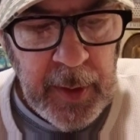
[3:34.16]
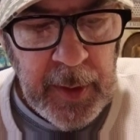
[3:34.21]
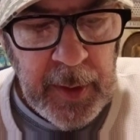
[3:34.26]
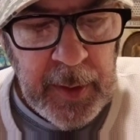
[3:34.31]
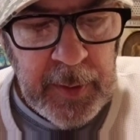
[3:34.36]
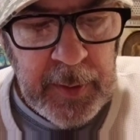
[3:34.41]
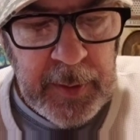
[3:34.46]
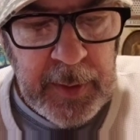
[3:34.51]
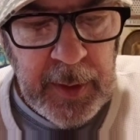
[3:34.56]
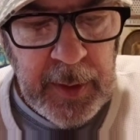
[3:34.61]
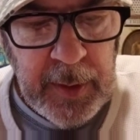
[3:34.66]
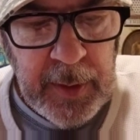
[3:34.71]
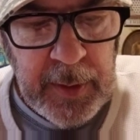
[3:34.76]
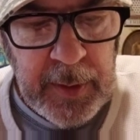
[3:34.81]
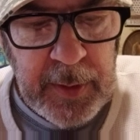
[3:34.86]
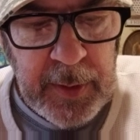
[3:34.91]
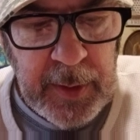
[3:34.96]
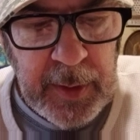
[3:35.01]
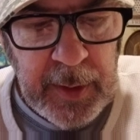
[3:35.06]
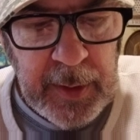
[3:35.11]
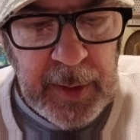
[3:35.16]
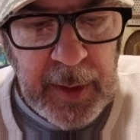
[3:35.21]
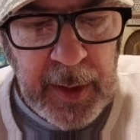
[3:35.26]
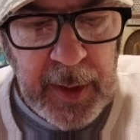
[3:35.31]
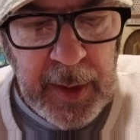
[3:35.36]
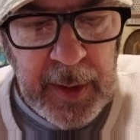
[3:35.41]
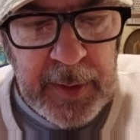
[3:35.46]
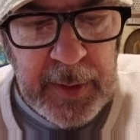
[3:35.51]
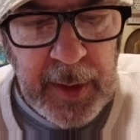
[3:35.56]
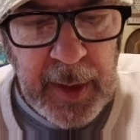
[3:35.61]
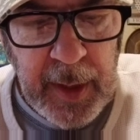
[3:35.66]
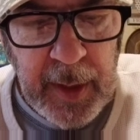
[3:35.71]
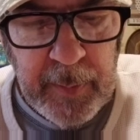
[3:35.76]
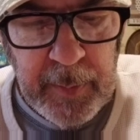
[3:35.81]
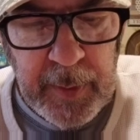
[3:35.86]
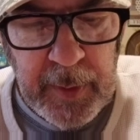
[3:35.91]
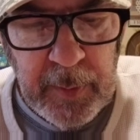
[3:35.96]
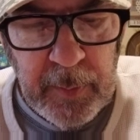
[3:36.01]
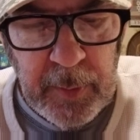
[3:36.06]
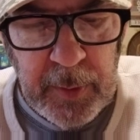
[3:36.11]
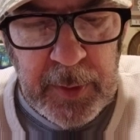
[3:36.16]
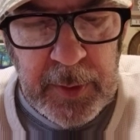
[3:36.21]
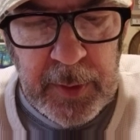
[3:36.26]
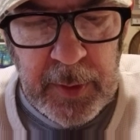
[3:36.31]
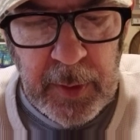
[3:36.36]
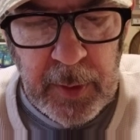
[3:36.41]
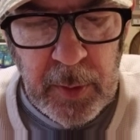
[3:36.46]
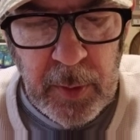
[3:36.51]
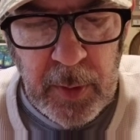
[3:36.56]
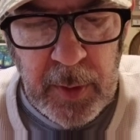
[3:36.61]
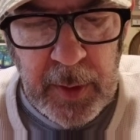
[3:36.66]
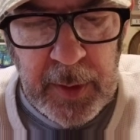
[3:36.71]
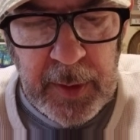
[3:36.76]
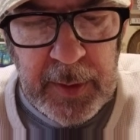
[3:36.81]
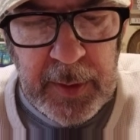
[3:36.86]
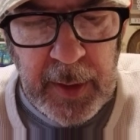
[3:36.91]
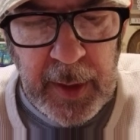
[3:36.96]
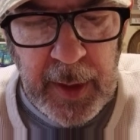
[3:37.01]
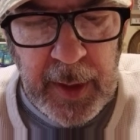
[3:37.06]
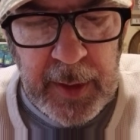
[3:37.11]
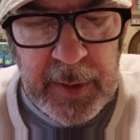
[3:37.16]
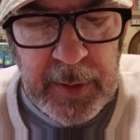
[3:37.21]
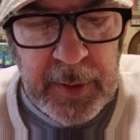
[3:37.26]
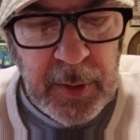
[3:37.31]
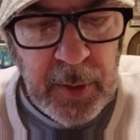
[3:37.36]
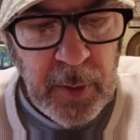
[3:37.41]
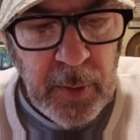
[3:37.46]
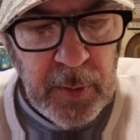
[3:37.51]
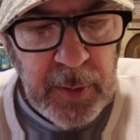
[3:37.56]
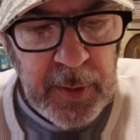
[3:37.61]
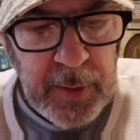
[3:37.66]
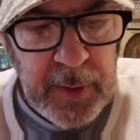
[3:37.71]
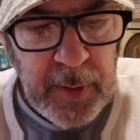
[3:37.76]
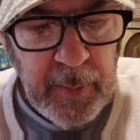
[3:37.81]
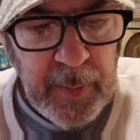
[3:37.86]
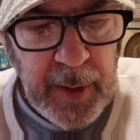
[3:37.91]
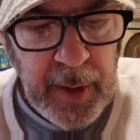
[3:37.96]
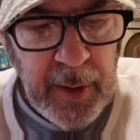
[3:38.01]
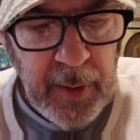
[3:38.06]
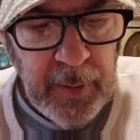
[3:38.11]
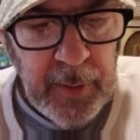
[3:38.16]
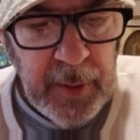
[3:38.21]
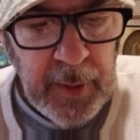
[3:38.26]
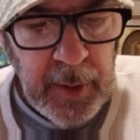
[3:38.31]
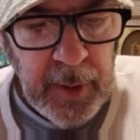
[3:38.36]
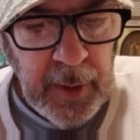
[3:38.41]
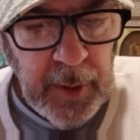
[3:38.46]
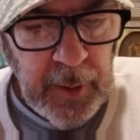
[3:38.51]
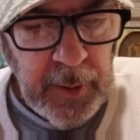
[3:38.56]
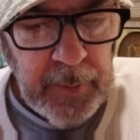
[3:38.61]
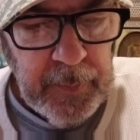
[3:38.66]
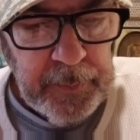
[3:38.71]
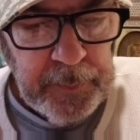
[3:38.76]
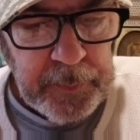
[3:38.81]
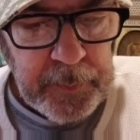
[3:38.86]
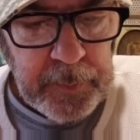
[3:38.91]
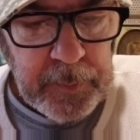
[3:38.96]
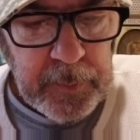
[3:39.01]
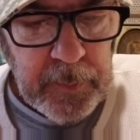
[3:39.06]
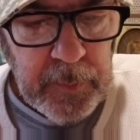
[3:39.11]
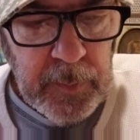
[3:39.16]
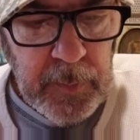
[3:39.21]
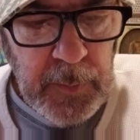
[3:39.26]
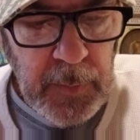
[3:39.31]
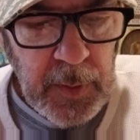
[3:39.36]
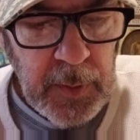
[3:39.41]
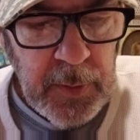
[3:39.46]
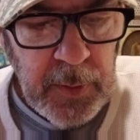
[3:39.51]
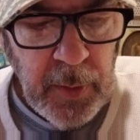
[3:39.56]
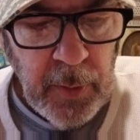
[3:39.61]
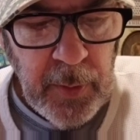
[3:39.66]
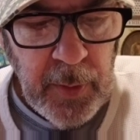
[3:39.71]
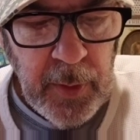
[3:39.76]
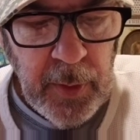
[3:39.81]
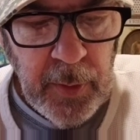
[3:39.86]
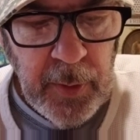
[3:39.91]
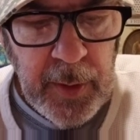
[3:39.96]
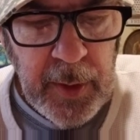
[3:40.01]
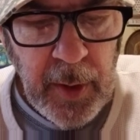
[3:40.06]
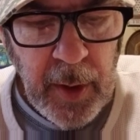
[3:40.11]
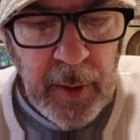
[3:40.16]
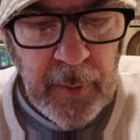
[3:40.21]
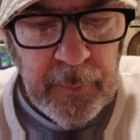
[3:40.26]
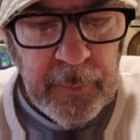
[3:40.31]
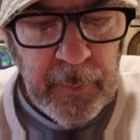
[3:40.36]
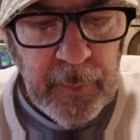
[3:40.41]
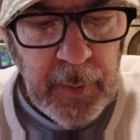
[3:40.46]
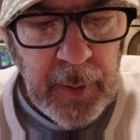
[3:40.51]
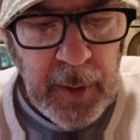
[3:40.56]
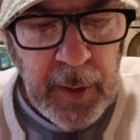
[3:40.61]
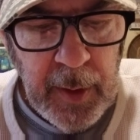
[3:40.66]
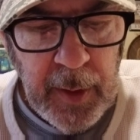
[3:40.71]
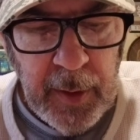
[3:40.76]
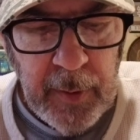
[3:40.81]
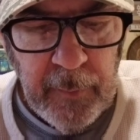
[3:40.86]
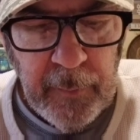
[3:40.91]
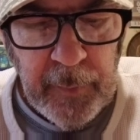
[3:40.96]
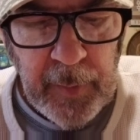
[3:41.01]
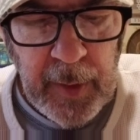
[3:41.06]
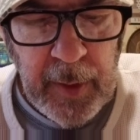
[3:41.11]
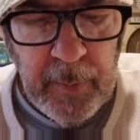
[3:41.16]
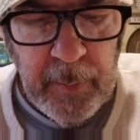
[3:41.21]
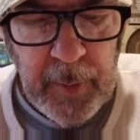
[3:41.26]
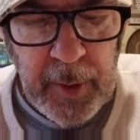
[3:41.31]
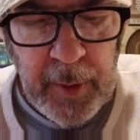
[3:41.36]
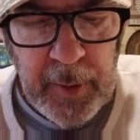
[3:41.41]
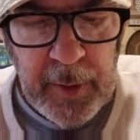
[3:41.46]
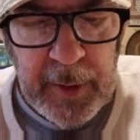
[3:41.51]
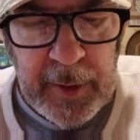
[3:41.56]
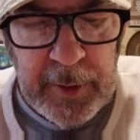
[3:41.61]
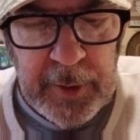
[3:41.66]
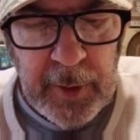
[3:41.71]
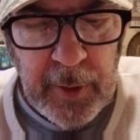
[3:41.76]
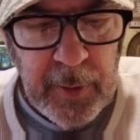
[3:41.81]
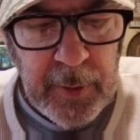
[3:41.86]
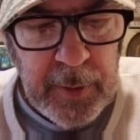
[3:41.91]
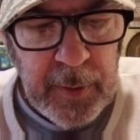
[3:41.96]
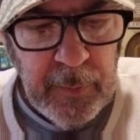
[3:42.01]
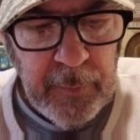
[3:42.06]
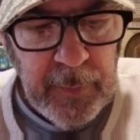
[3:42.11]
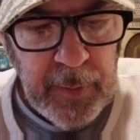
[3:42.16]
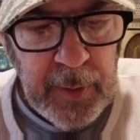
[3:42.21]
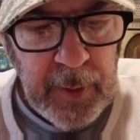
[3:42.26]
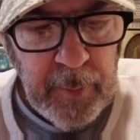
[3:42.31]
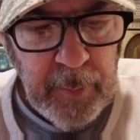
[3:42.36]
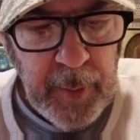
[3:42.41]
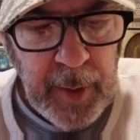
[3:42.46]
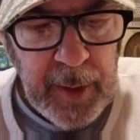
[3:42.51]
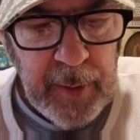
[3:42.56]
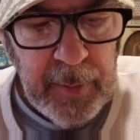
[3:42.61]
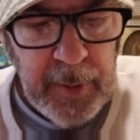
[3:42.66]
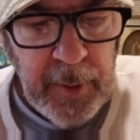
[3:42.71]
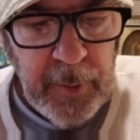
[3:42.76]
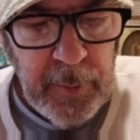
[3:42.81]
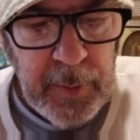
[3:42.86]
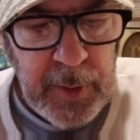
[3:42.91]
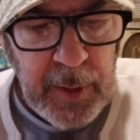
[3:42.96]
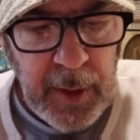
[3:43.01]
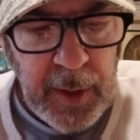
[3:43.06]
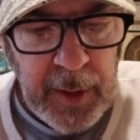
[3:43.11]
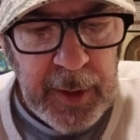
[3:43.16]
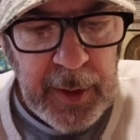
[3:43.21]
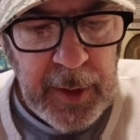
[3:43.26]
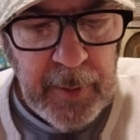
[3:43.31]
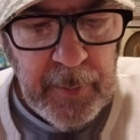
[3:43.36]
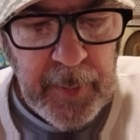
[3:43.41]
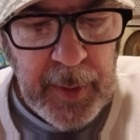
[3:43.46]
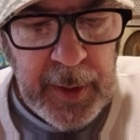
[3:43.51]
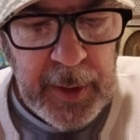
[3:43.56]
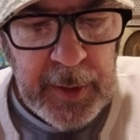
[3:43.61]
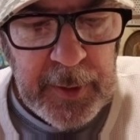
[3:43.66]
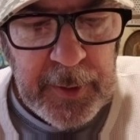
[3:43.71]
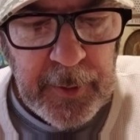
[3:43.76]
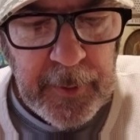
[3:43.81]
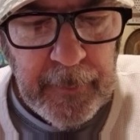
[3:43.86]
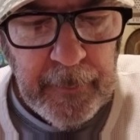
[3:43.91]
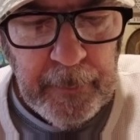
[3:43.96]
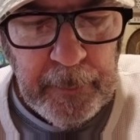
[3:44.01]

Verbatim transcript: and see this thing that has happened, which the Lord has, has told us about. So they hurry off and found Mary and Joseph and the baby who was lying in a manger.